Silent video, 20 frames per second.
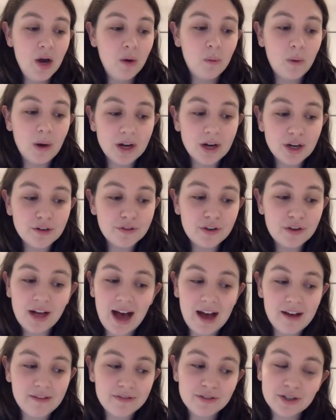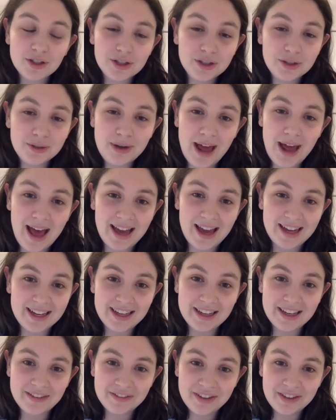wonderful afternoon and
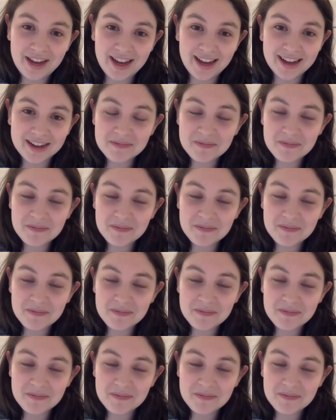evening.